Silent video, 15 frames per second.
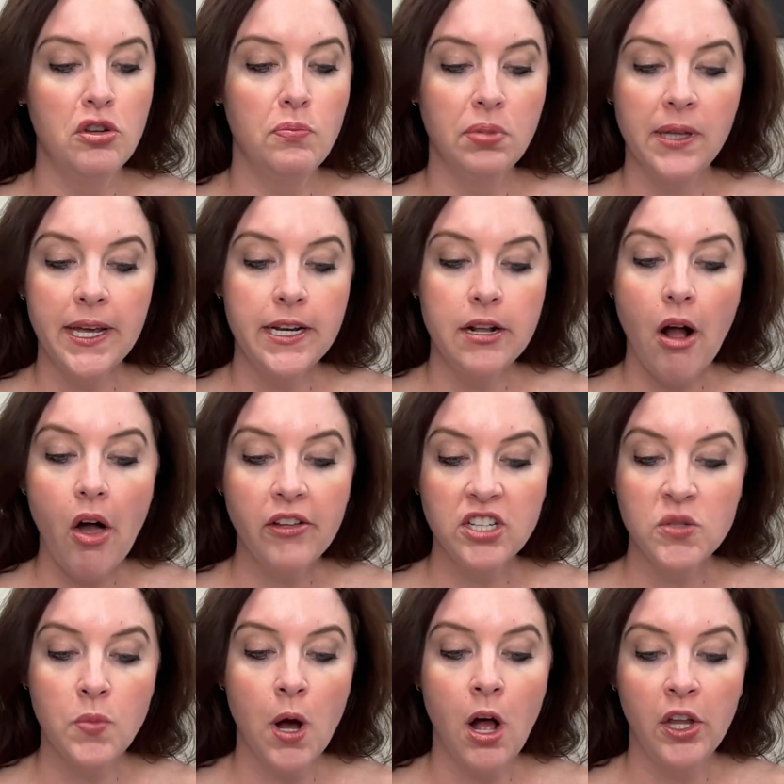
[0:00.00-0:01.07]
who'd played
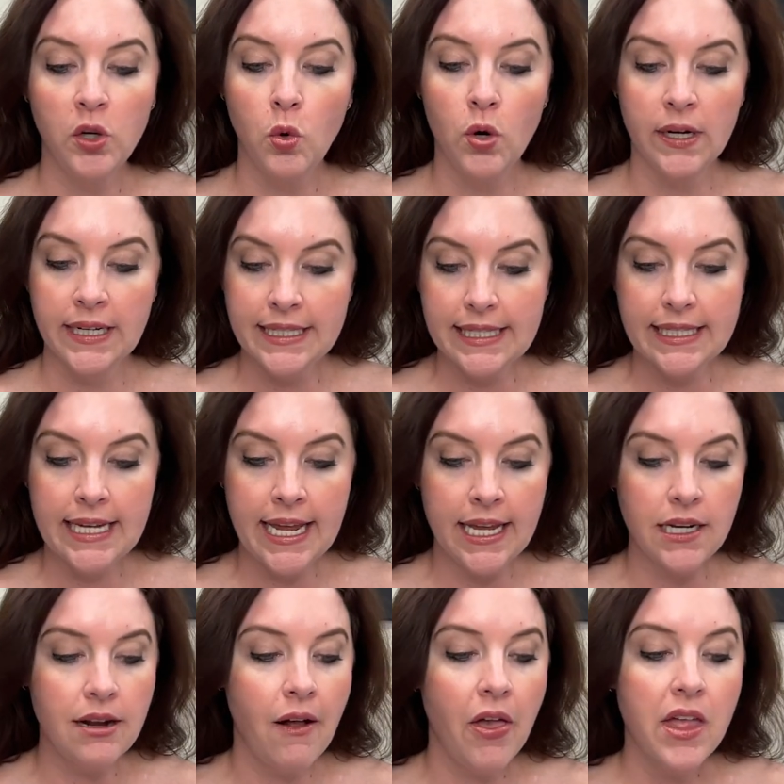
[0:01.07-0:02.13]
college ball at Oregon State.